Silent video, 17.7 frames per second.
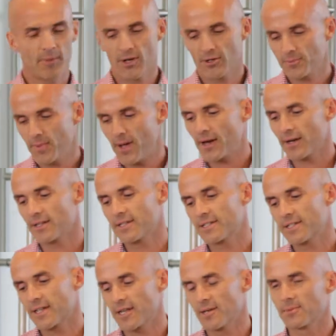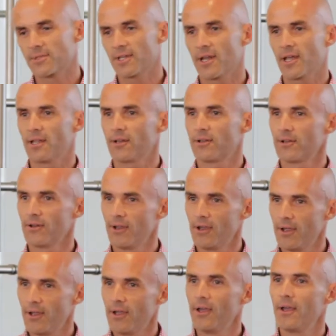But I was part of these teams that had,
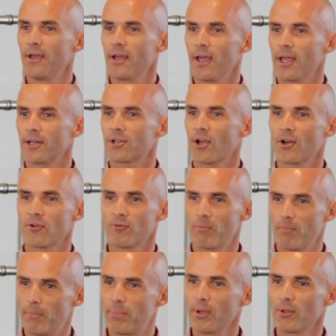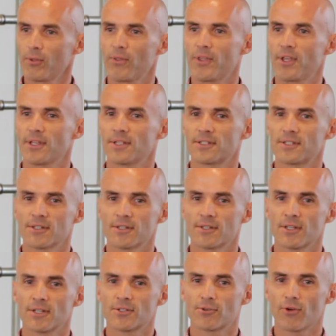had kind of built these,
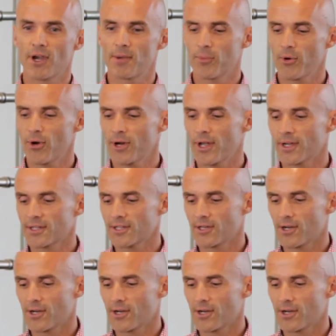these great products.